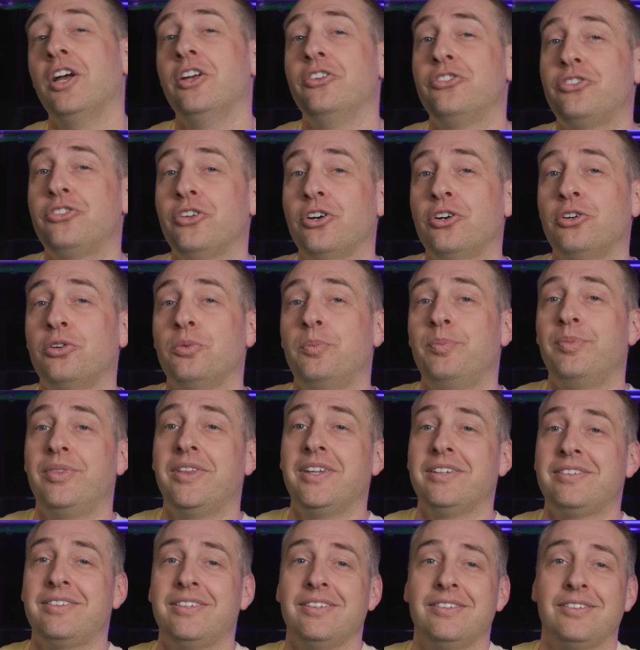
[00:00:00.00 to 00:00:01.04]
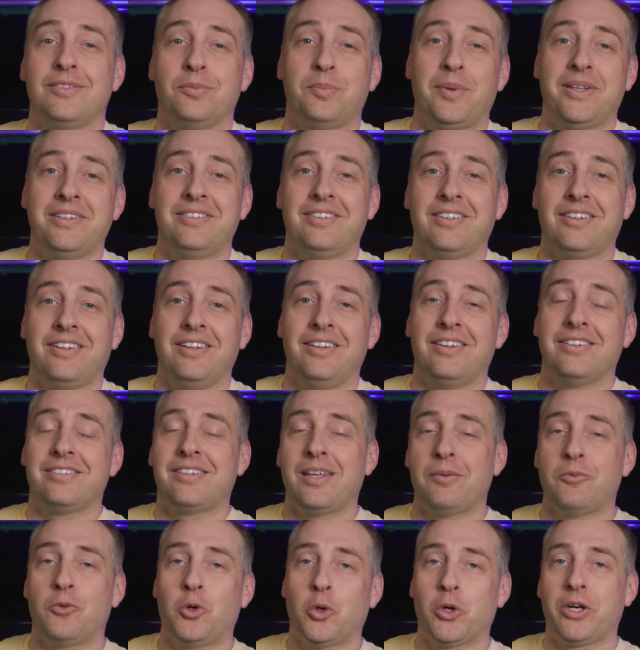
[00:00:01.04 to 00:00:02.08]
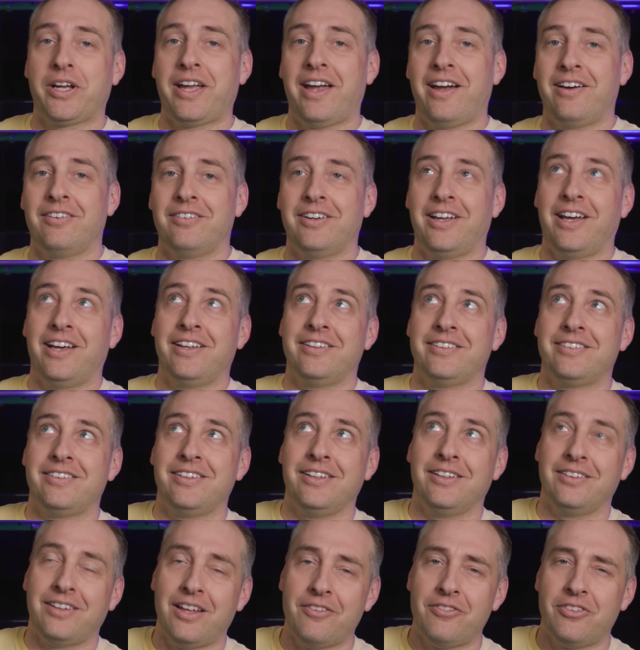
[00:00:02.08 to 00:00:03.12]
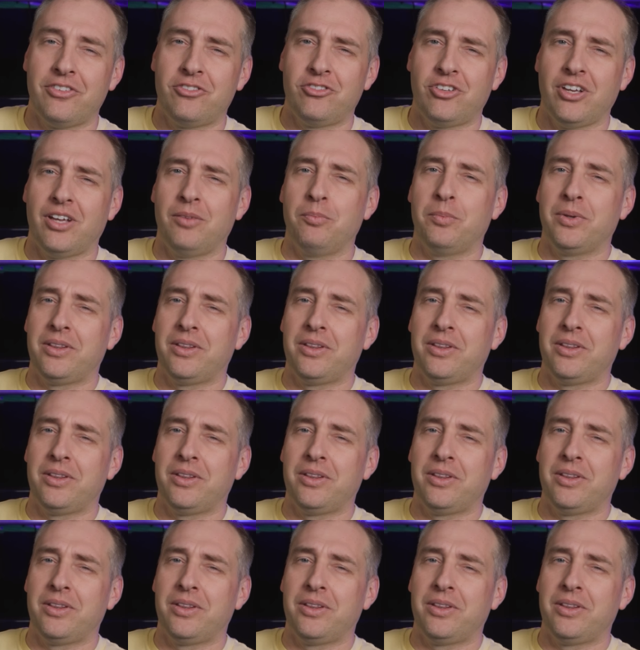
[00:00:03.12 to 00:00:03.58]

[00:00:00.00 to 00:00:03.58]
So this is basically the same core count as the 11th gen,